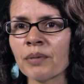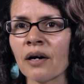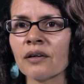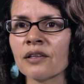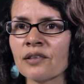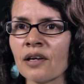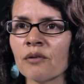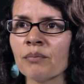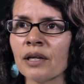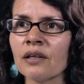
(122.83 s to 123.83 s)
about is
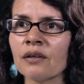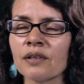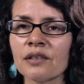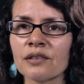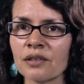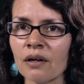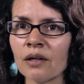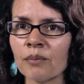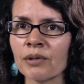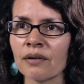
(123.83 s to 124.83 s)
that many of these
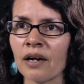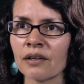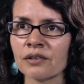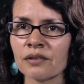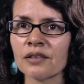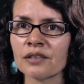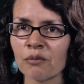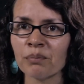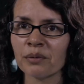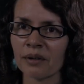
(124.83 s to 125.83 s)
jobs are actually
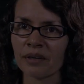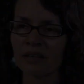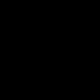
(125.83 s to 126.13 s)
temporary.